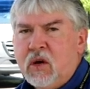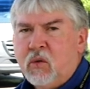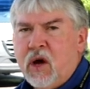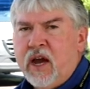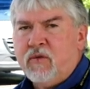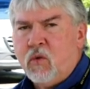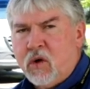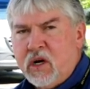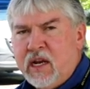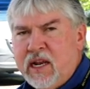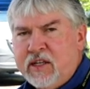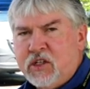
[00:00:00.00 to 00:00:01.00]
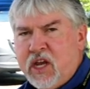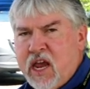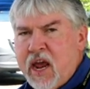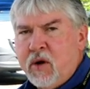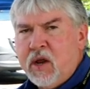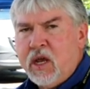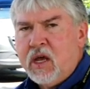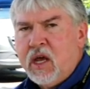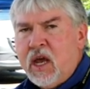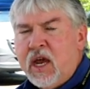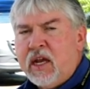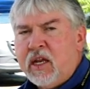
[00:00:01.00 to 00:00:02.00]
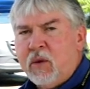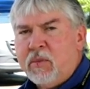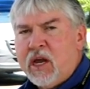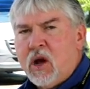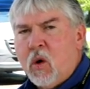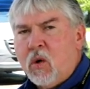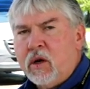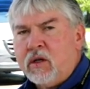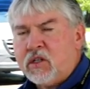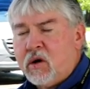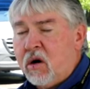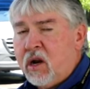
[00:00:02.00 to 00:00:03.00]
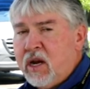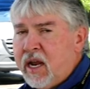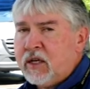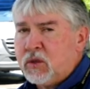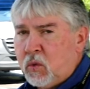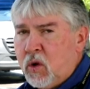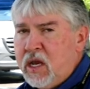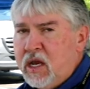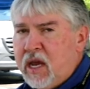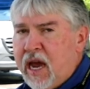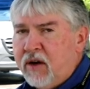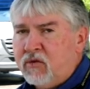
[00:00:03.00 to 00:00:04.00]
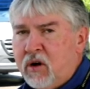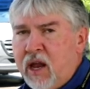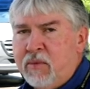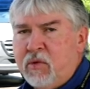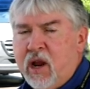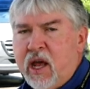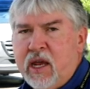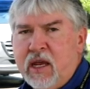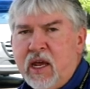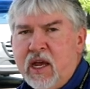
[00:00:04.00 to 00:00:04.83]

We'll have 1 in each county, and they'll be going starting next week after Labor Day.